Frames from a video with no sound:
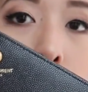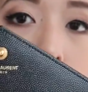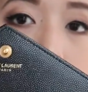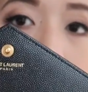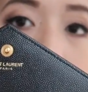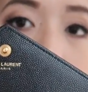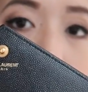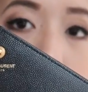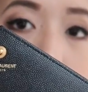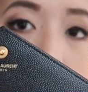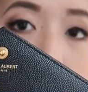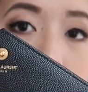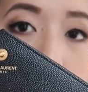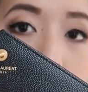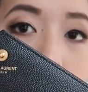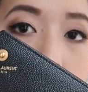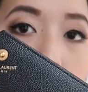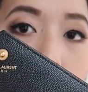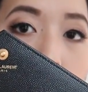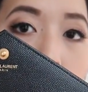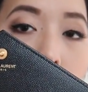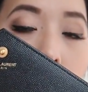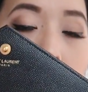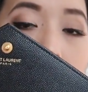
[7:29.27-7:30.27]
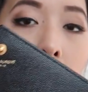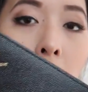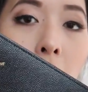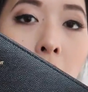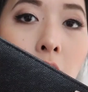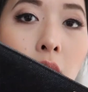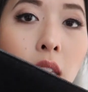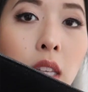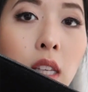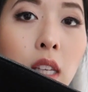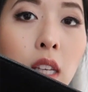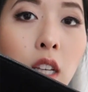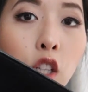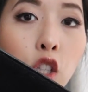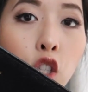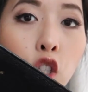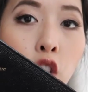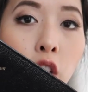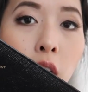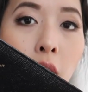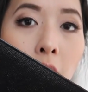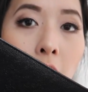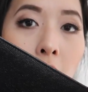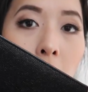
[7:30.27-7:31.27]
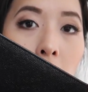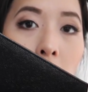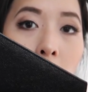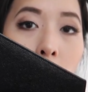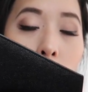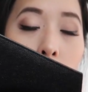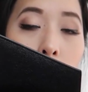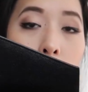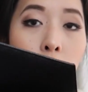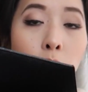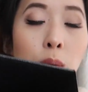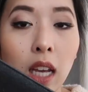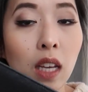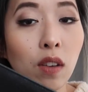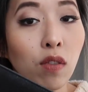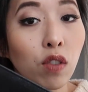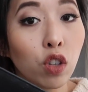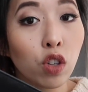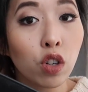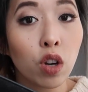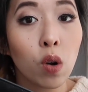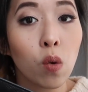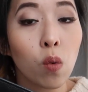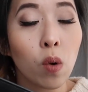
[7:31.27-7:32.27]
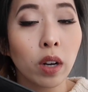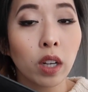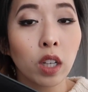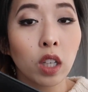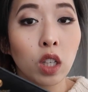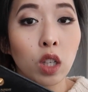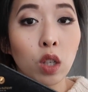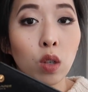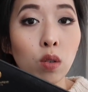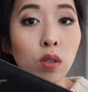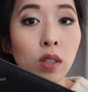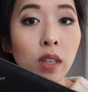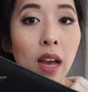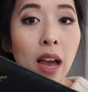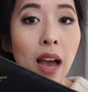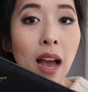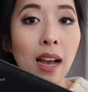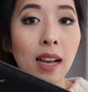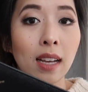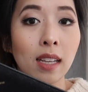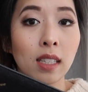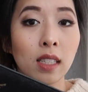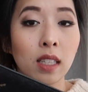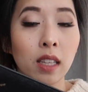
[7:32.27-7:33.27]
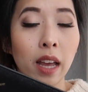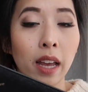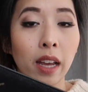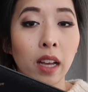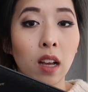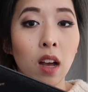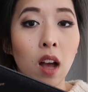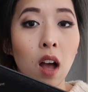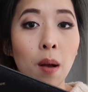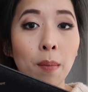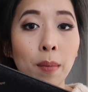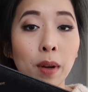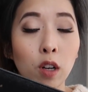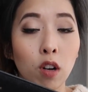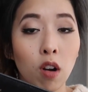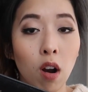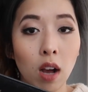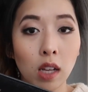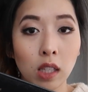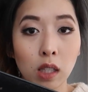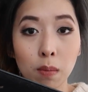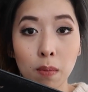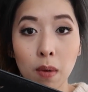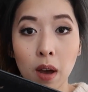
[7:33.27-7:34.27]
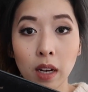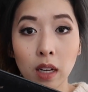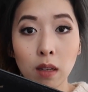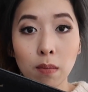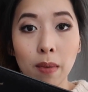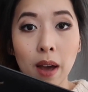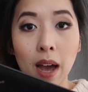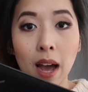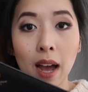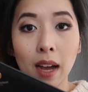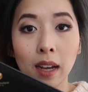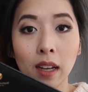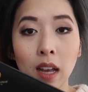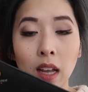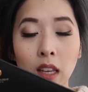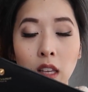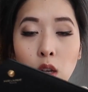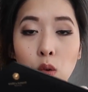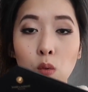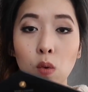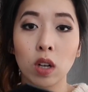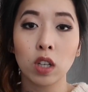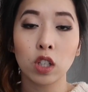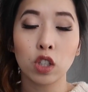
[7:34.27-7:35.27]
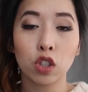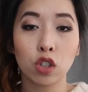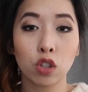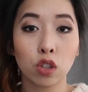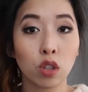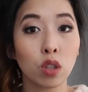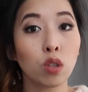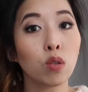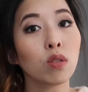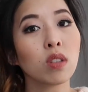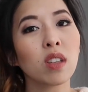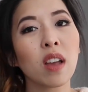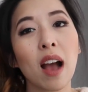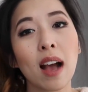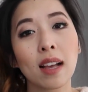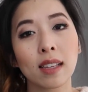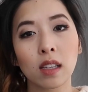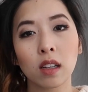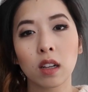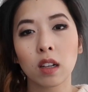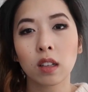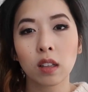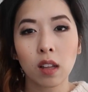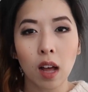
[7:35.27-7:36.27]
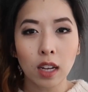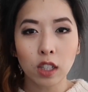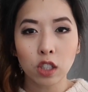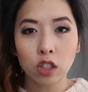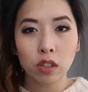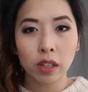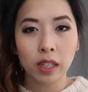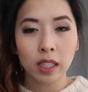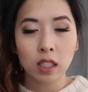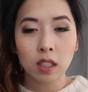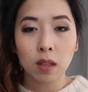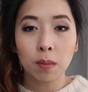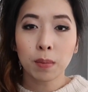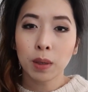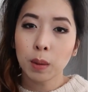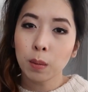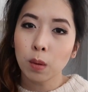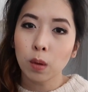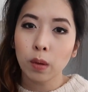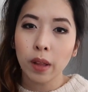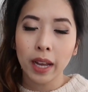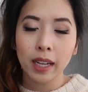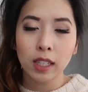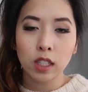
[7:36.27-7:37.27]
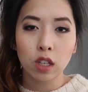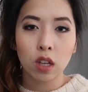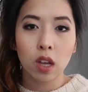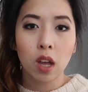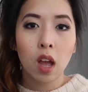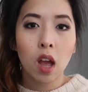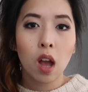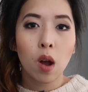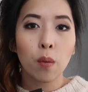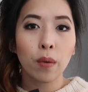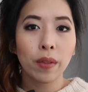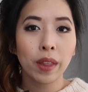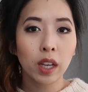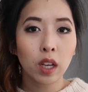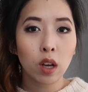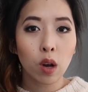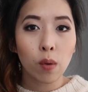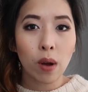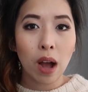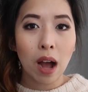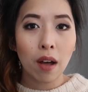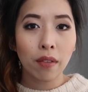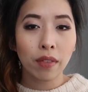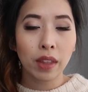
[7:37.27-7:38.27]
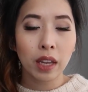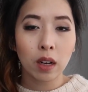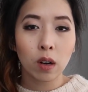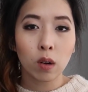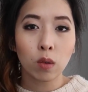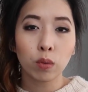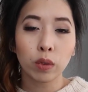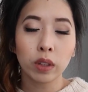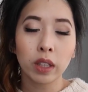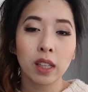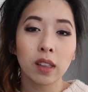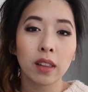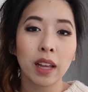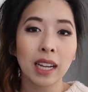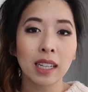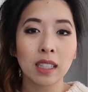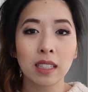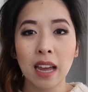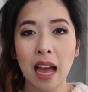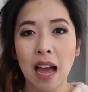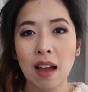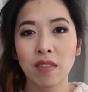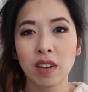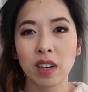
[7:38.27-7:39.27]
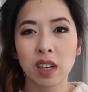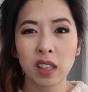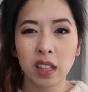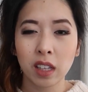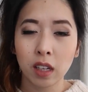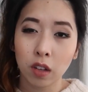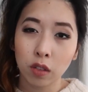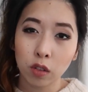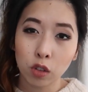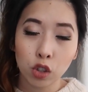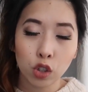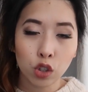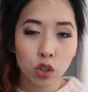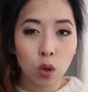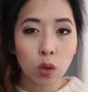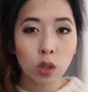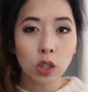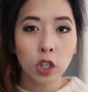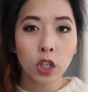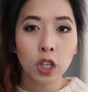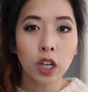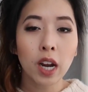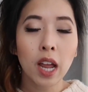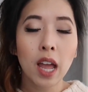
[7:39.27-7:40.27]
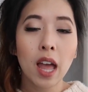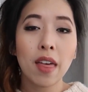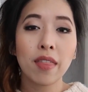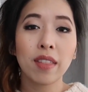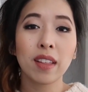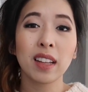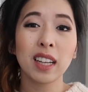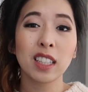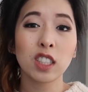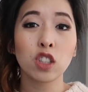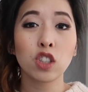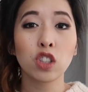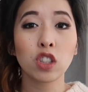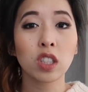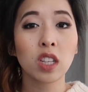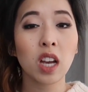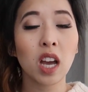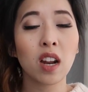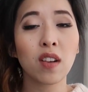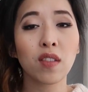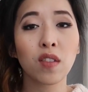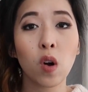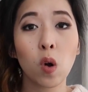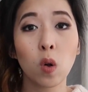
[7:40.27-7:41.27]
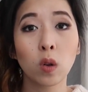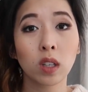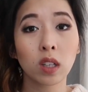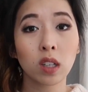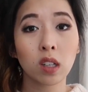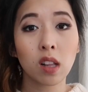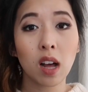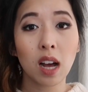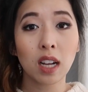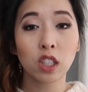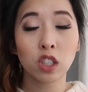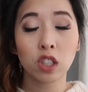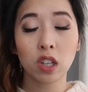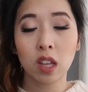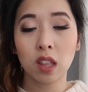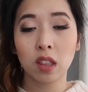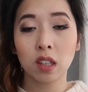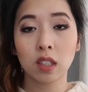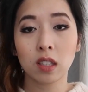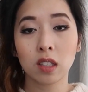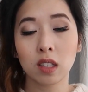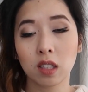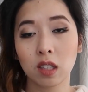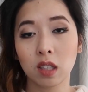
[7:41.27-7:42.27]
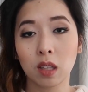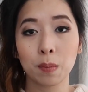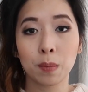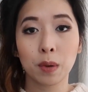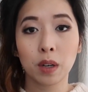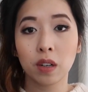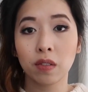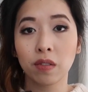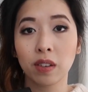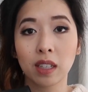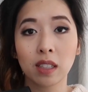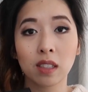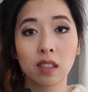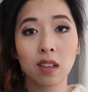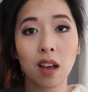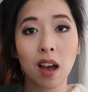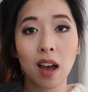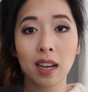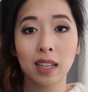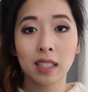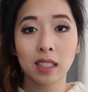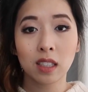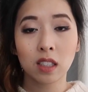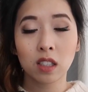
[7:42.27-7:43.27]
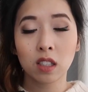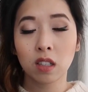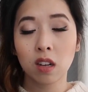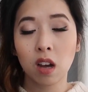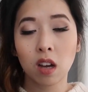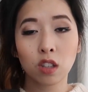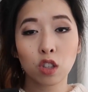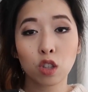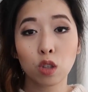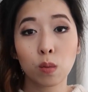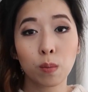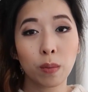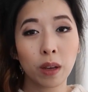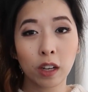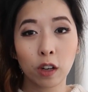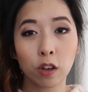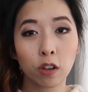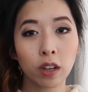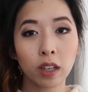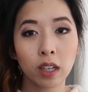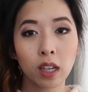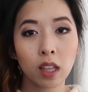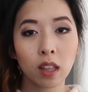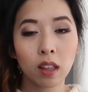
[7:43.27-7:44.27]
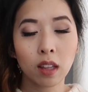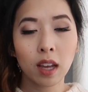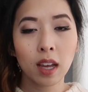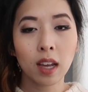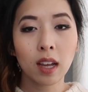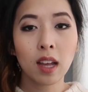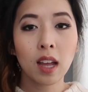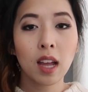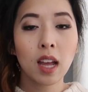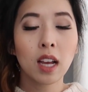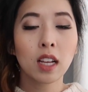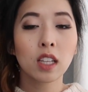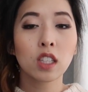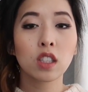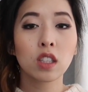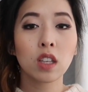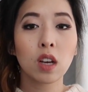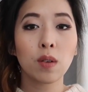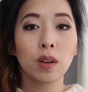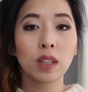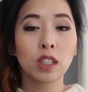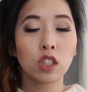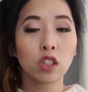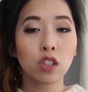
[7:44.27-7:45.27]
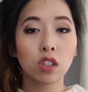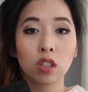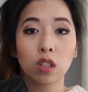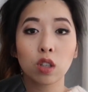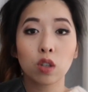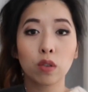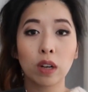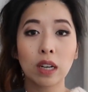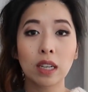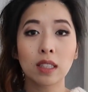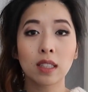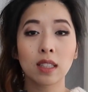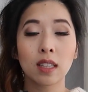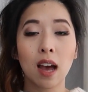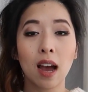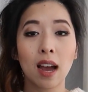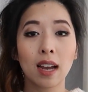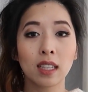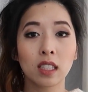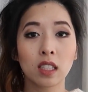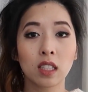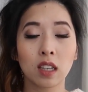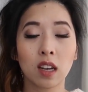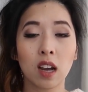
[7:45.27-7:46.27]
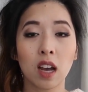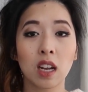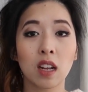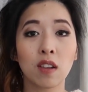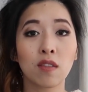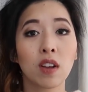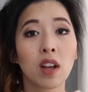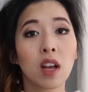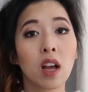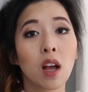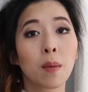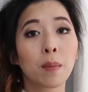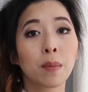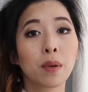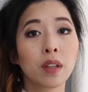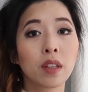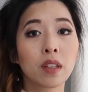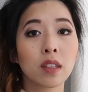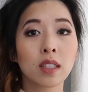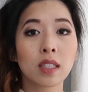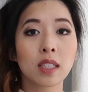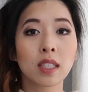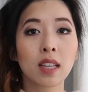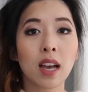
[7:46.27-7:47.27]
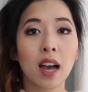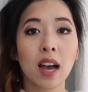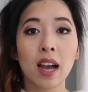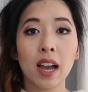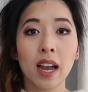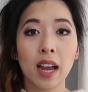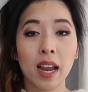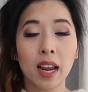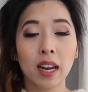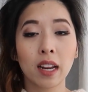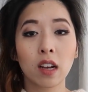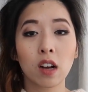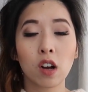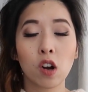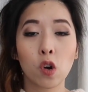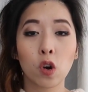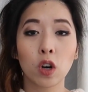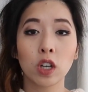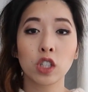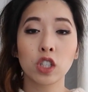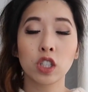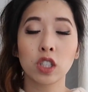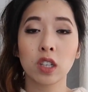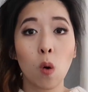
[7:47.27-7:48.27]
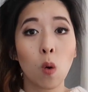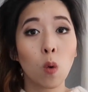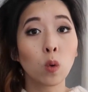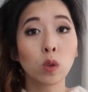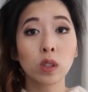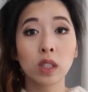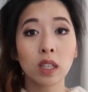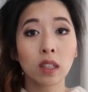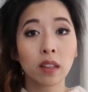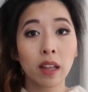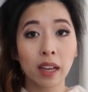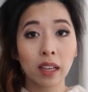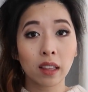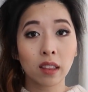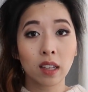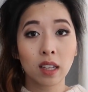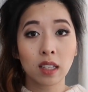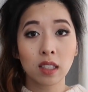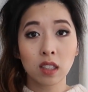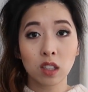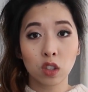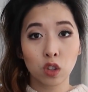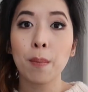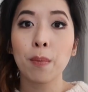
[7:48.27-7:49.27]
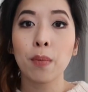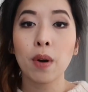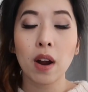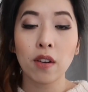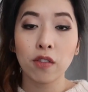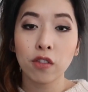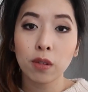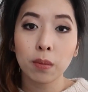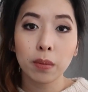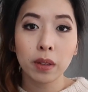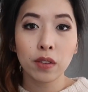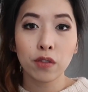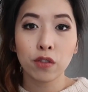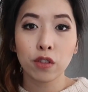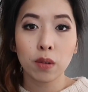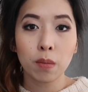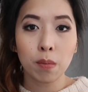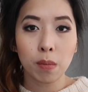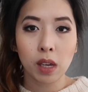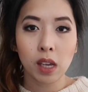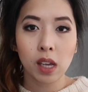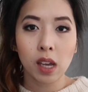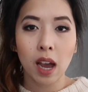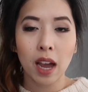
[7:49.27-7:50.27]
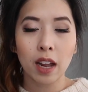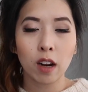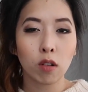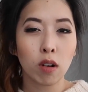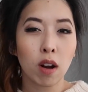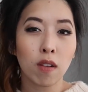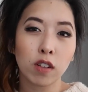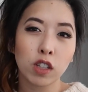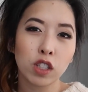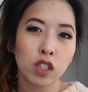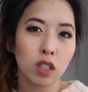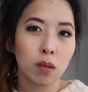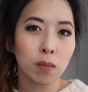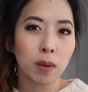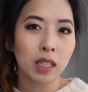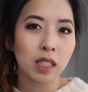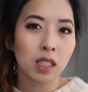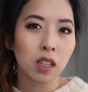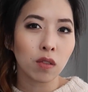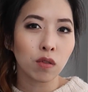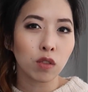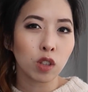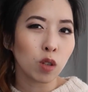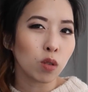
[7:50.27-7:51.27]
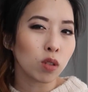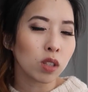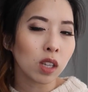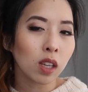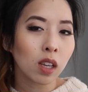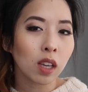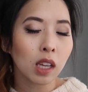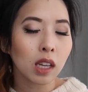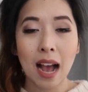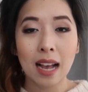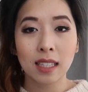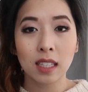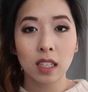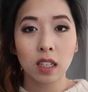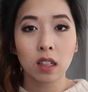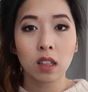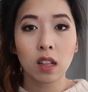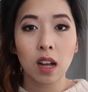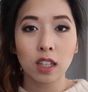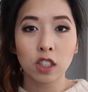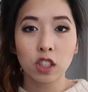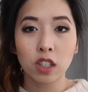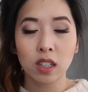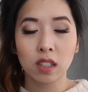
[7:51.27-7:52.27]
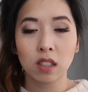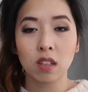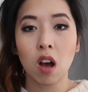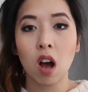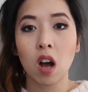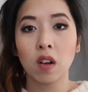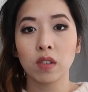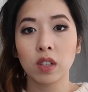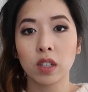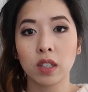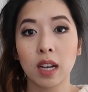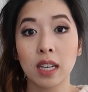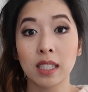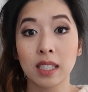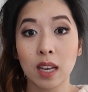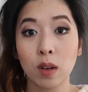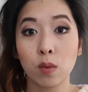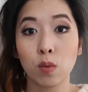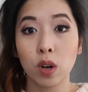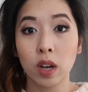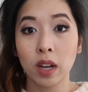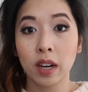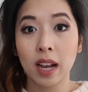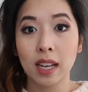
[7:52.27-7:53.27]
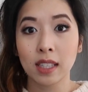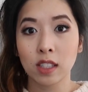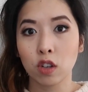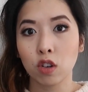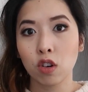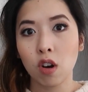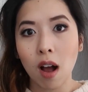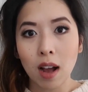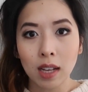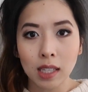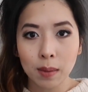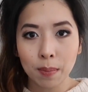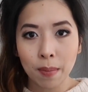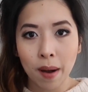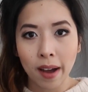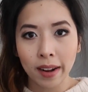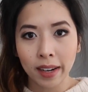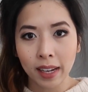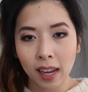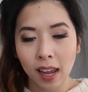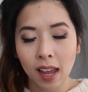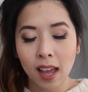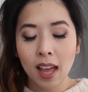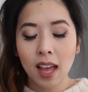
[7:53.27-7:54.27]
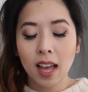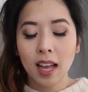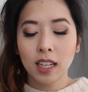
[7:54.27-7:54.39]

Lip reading: you can remove the chain here if you don't want to use it as like a crossbody bag and you want to just use it as a clutch. Like some people like to, when they go out, they don't really like to have anything on their shoulder. They like to just kind of hold a clutch, and this is the perfect size. It's not too big or anything, so it's just a great size to kind of put inside or just hold it like this. Preferably for me, I don't ever see myself using it as a clutch as often as I would as a crossbody.